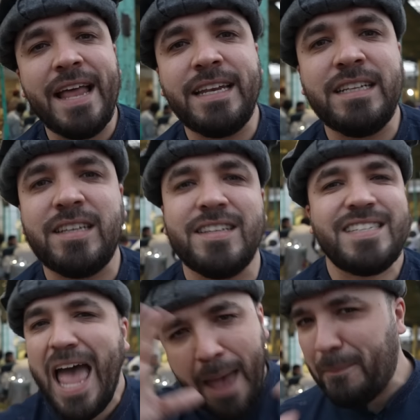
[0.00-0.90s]
ending to
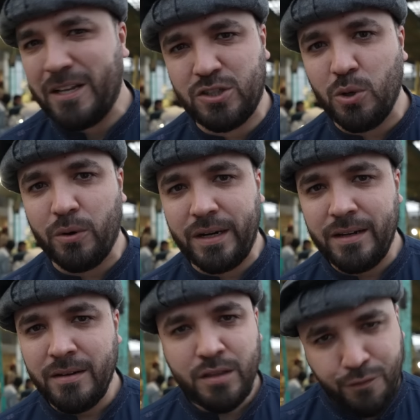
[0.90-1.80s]
this epic story,
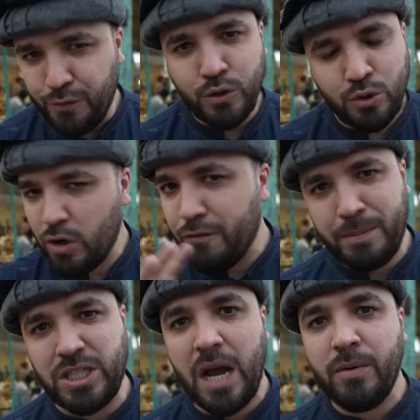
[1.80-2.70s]
the food tour of
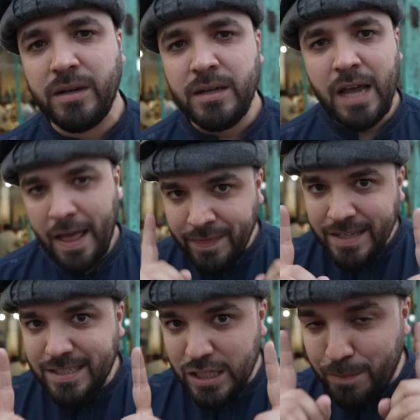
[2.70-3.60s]
Peshawar. And
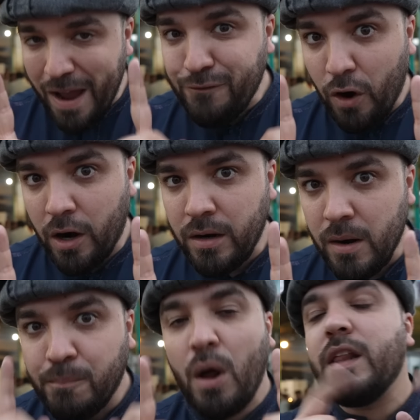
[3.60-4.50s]
this is by far
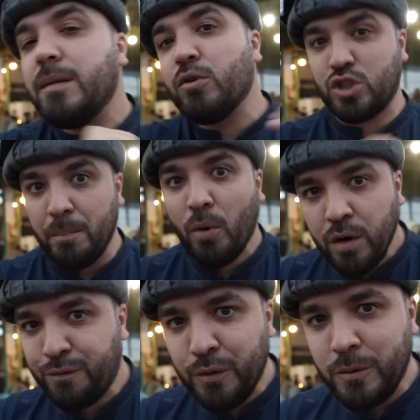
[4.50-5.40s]
probably the most
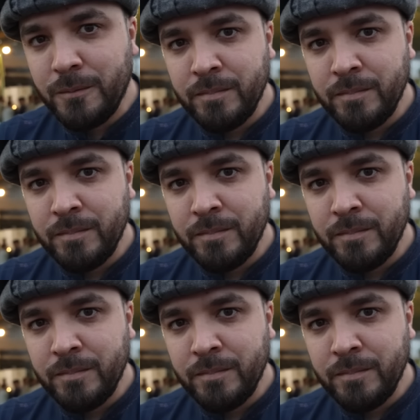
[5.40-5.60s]
important food.